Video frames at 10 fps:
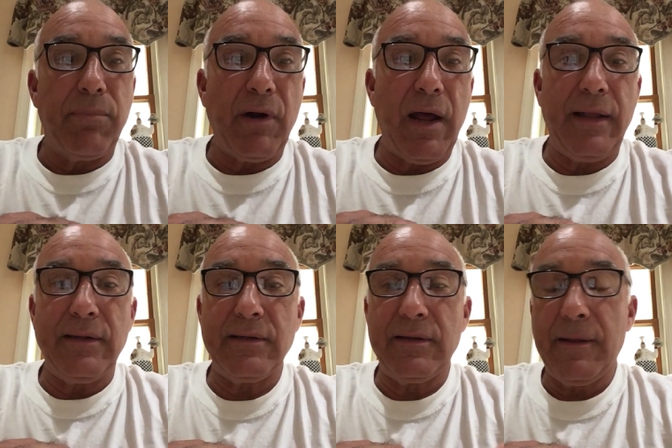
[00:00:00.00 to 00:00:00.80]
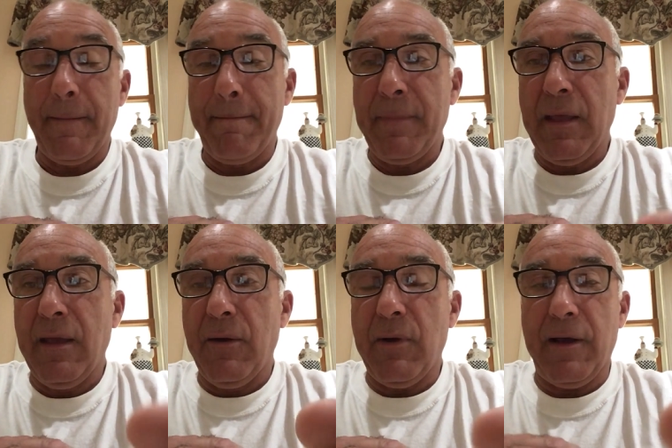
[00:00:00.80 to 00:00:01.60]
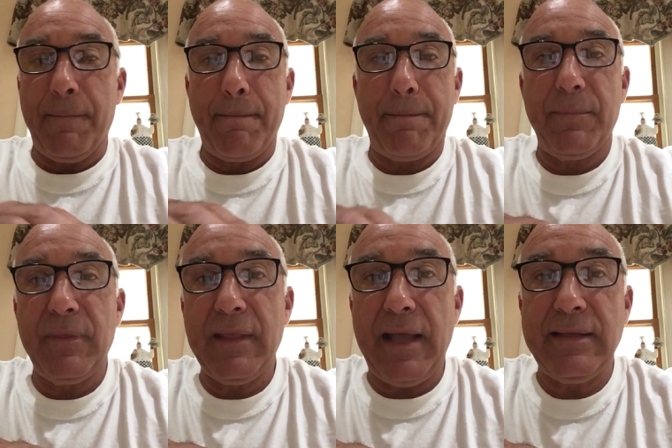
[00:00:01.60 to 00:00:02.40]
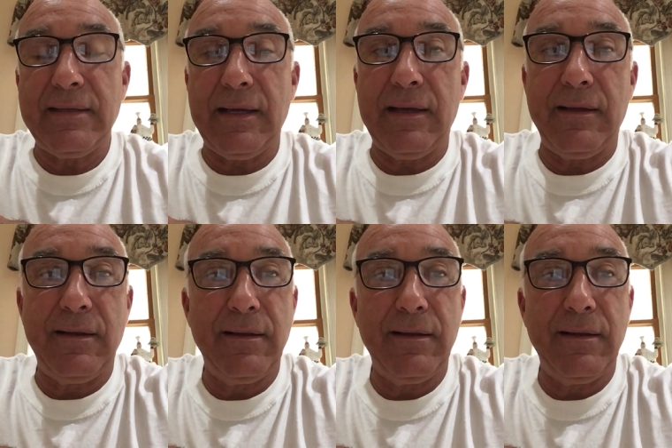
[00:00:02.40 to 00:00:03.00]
bronze. Well, that's uh,